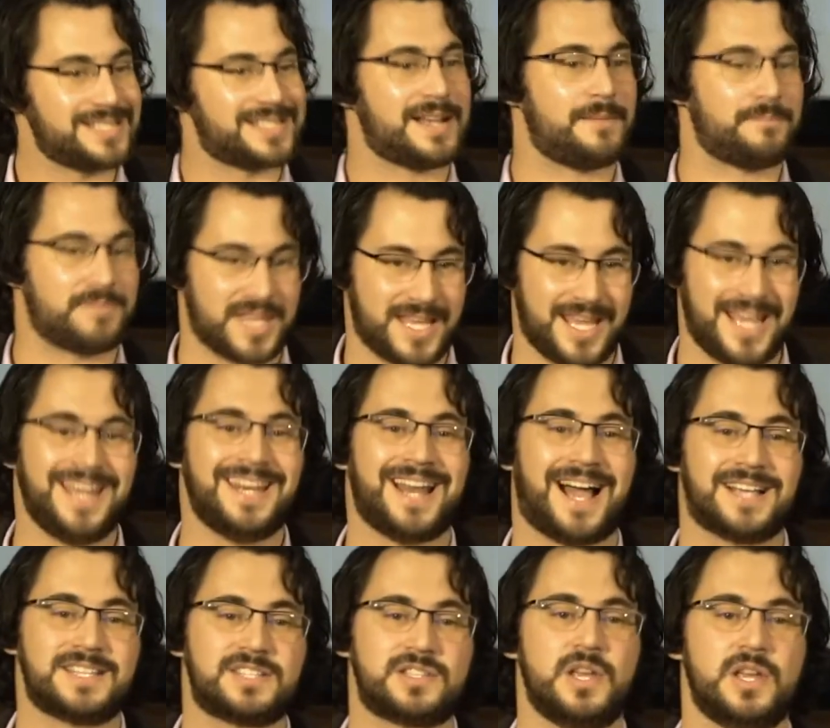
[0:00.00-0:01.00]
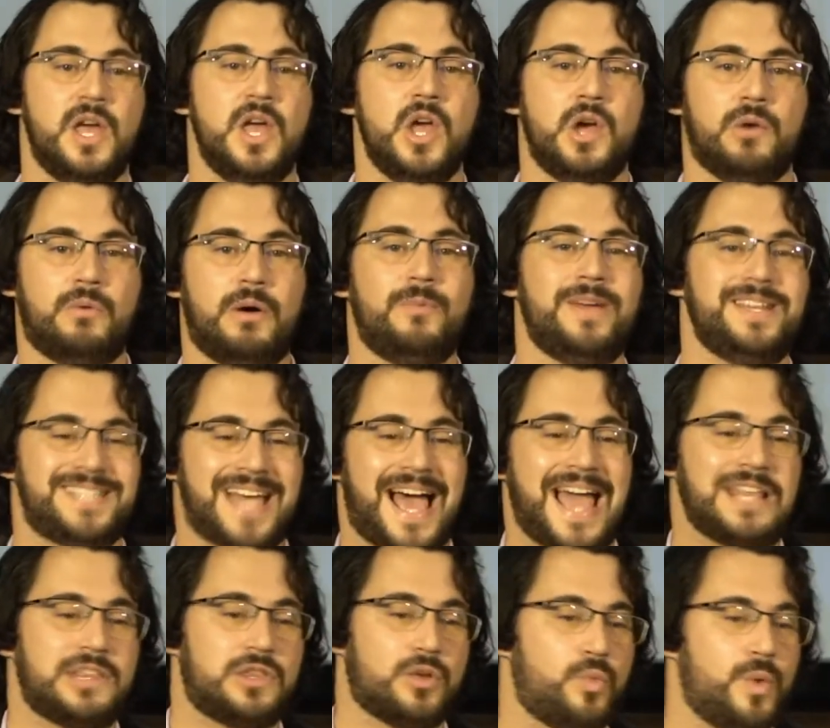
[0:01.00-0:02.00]
something in us, when we
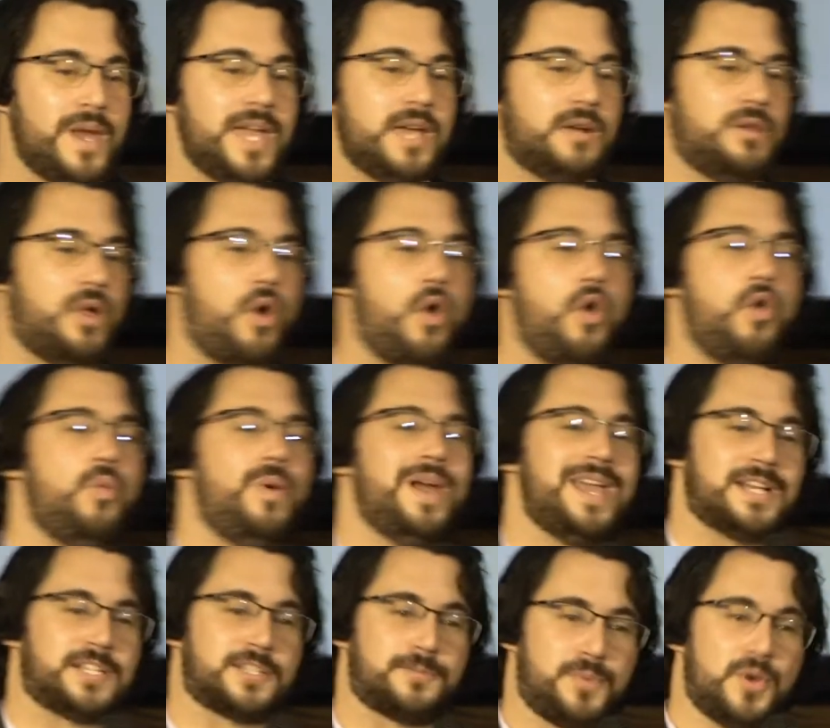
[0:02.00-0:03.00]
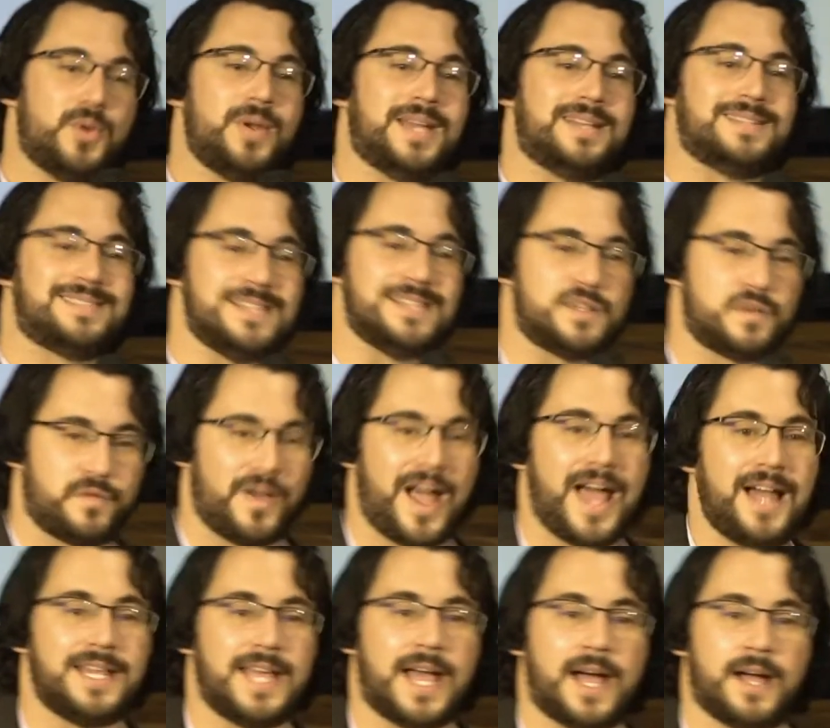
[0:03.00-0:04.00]
take the wheel, all we experience is
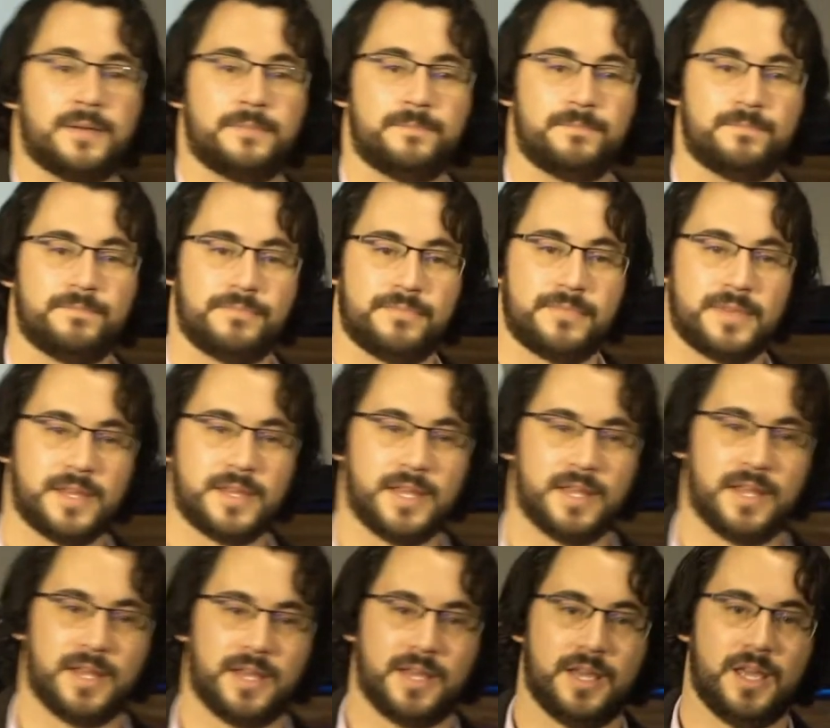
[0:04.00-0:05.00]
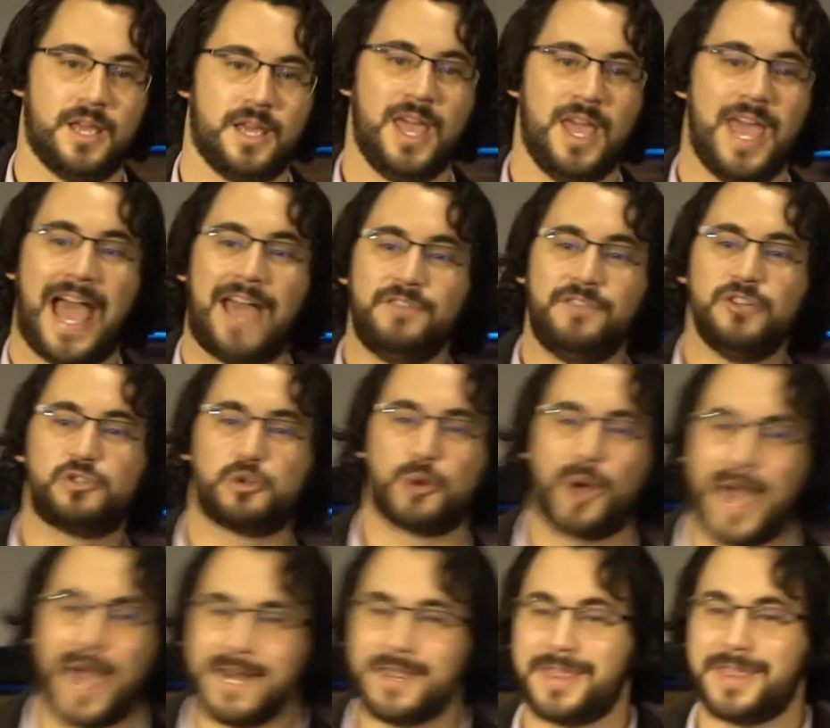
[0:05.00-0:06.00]
failure. Have you
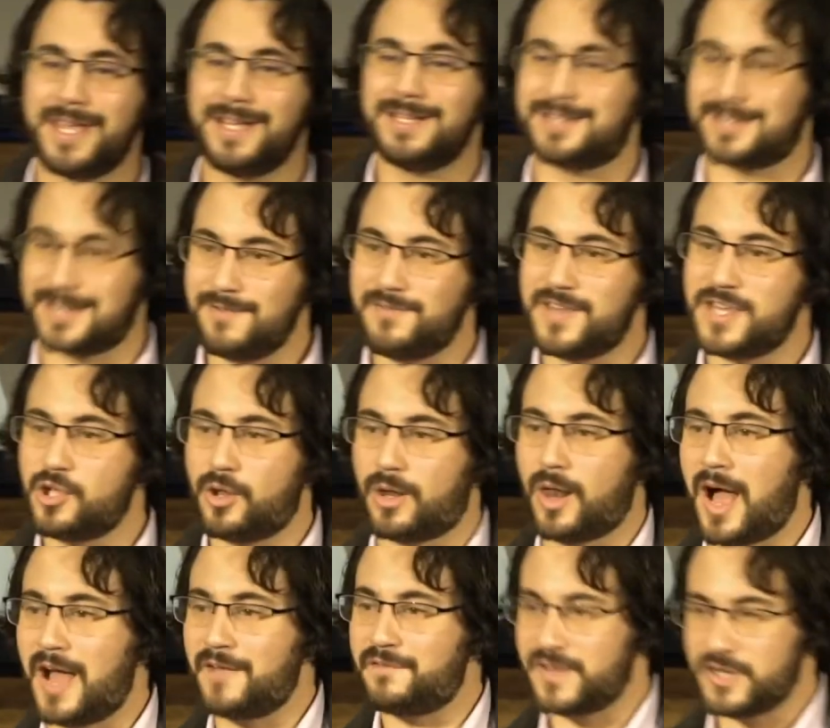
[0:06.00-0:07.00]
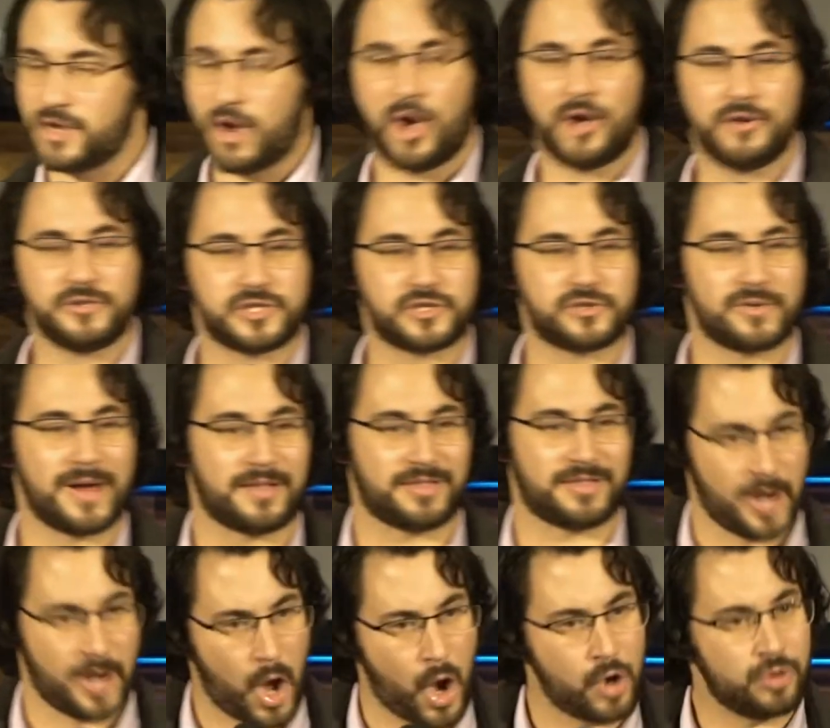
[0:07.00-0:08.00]
tried things living your life in your own strength
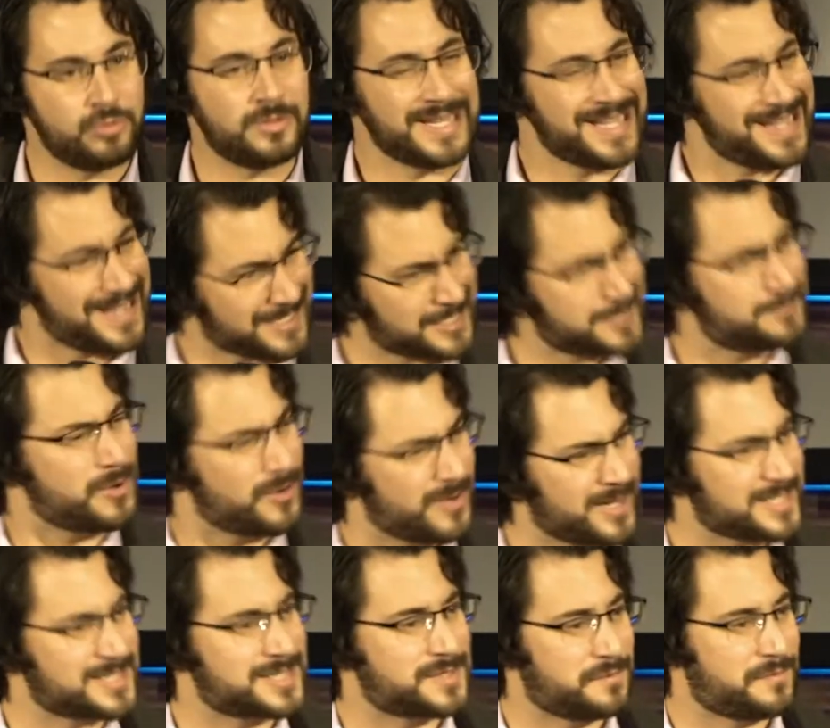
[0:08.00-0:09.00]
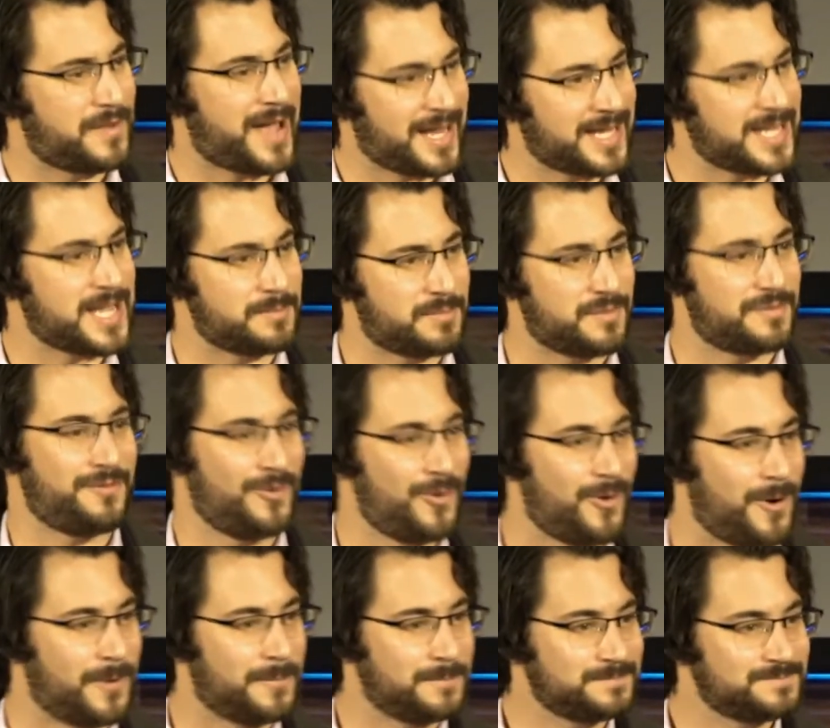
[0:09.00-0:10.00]
and only experienced failure
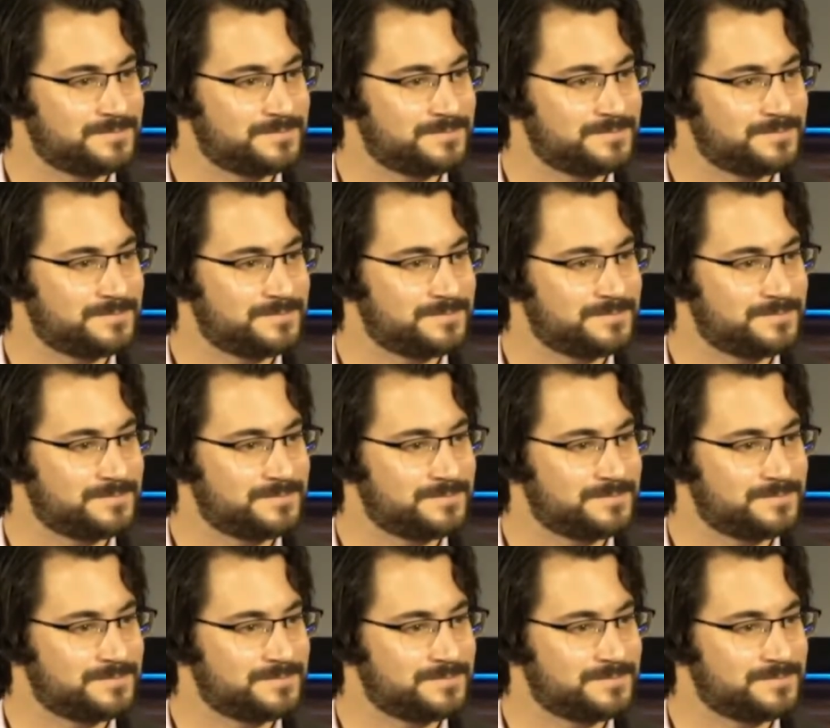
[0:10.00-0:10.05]
before?